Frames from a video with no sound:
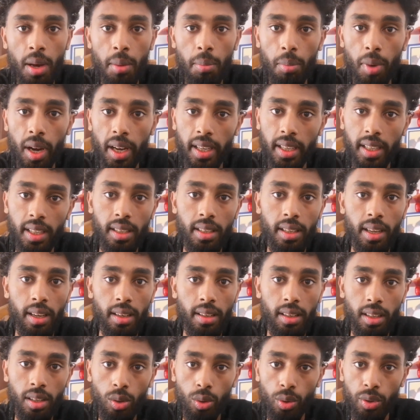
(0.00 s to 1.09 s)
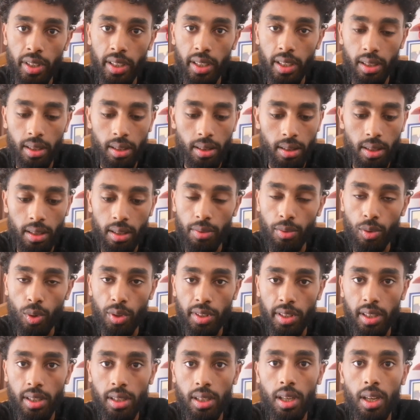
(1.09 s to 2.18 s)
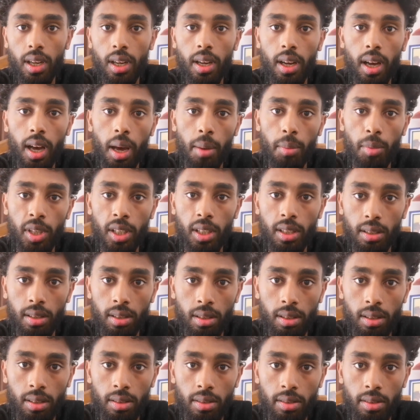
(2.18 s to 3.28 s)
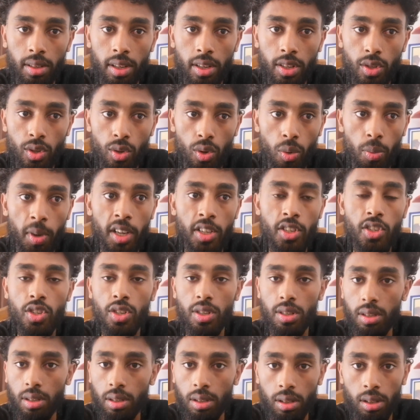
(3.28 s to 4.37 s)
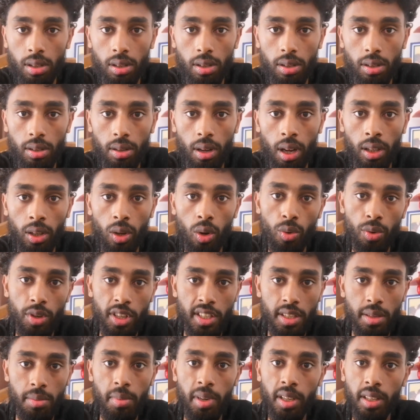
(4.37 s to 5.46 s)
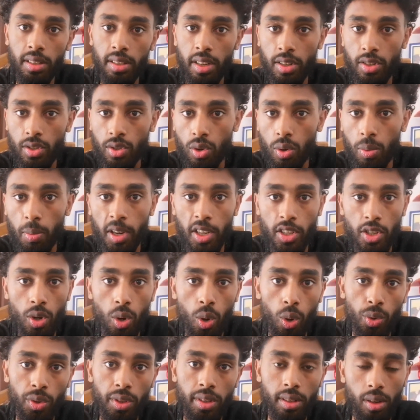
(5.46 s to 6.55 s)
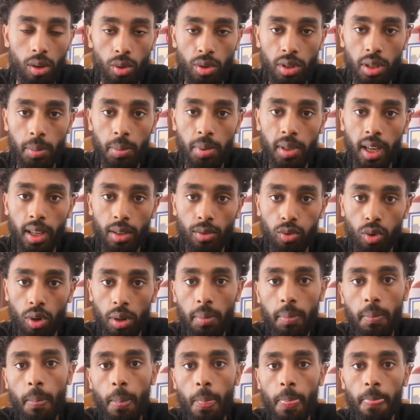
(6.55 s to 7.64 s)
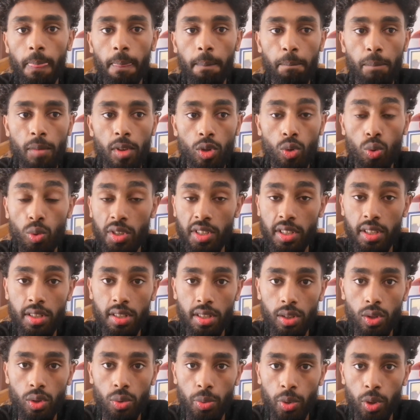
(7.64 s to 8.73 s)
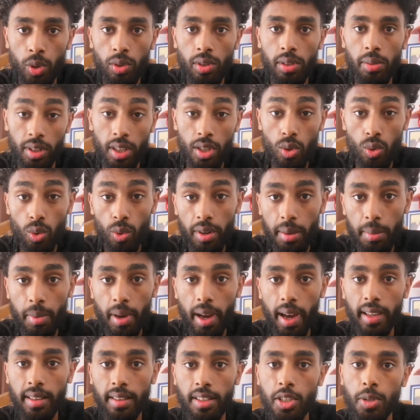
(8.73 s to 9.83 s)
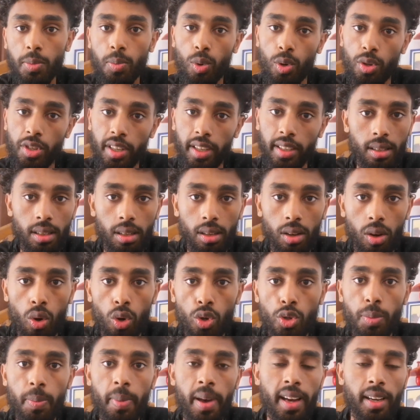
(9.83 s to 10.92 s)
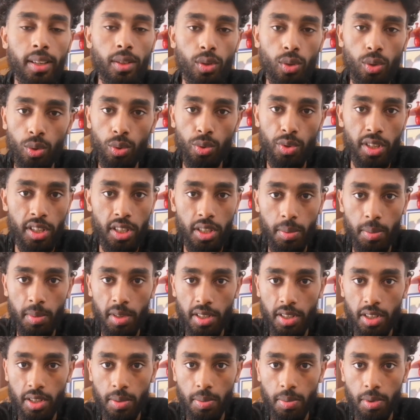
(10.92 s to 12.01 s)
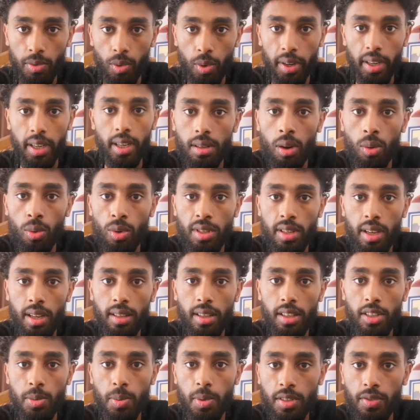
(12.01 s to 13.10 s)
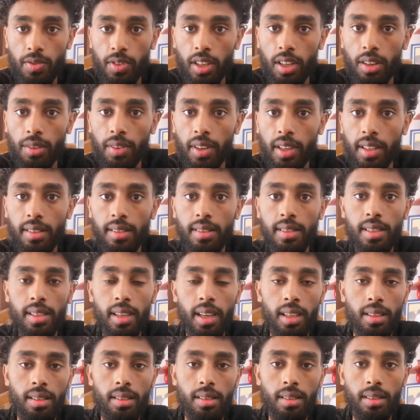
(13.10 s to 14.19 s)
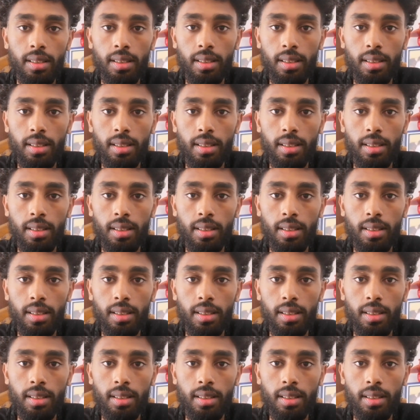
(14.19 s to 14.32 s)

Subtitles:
backend and including the front end. I mean, there's no much algorithm and there's no much code on the platform. It was easy to build. The story behind this project goes back to 6 months before. I was at a specific event, and